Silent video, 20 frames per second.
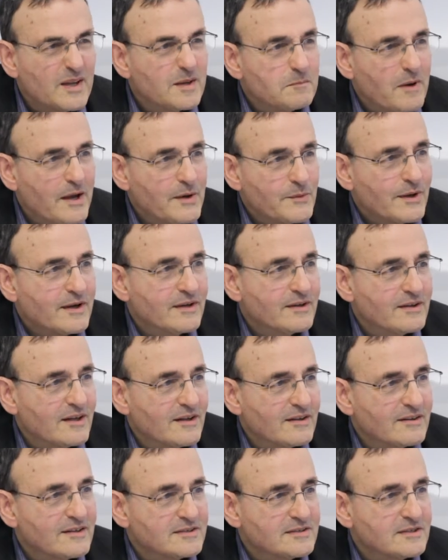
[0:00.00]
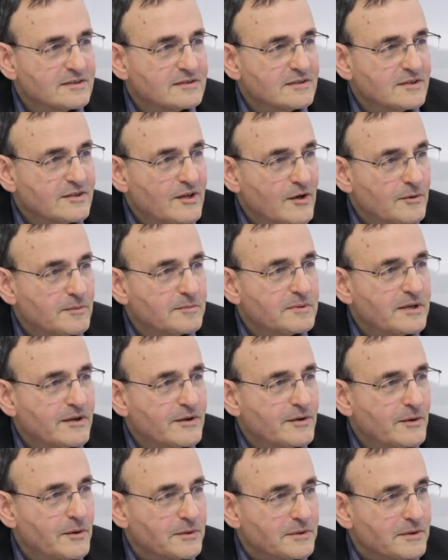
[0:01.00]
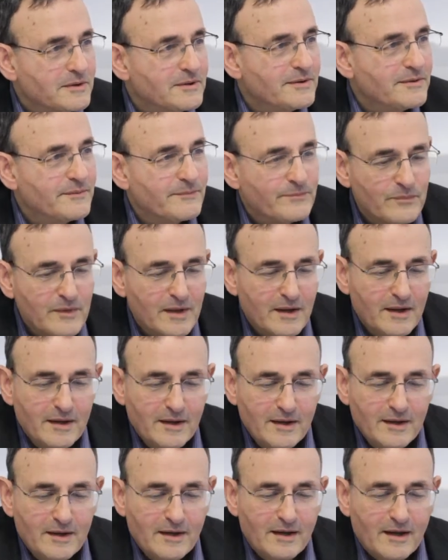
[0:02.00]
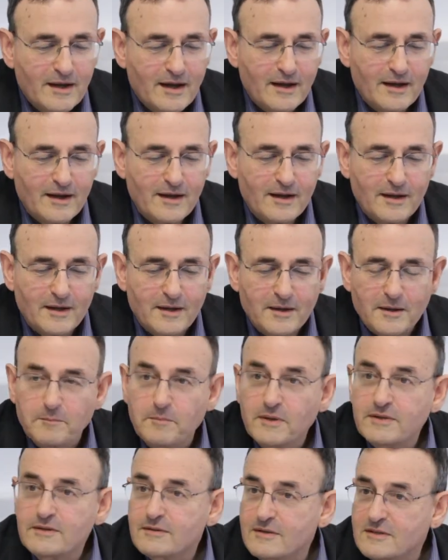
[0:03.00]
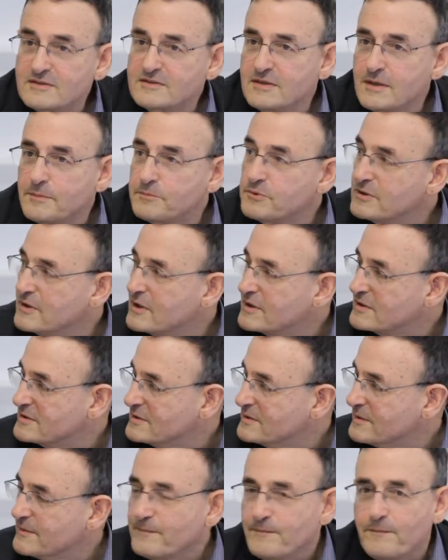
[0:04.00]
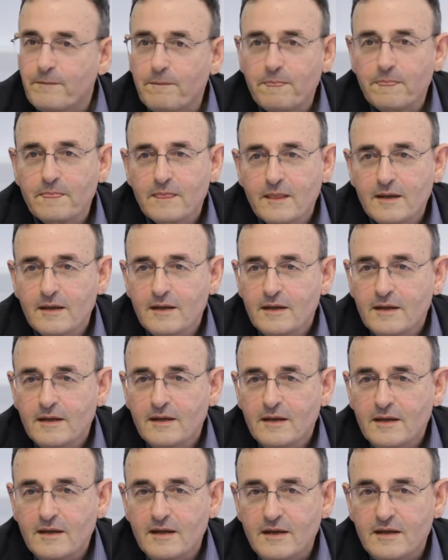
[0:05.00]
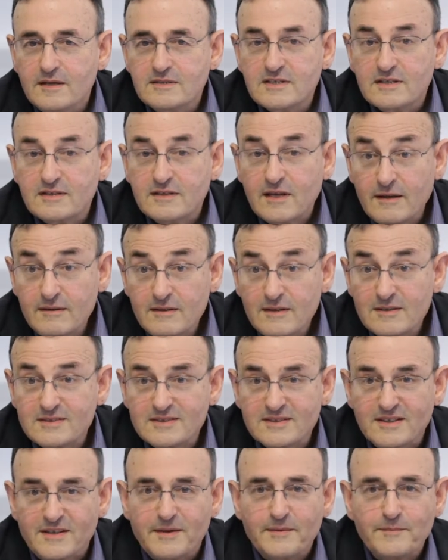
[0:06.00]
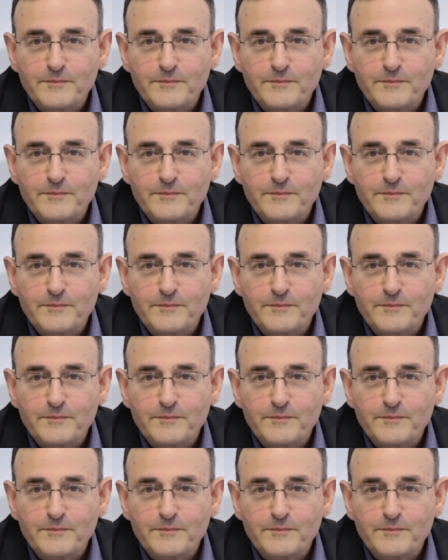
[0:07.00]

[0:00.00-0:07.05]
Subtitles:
in my reckoning, this isn't terribly good. But it isn't a prediction. It's a tendency.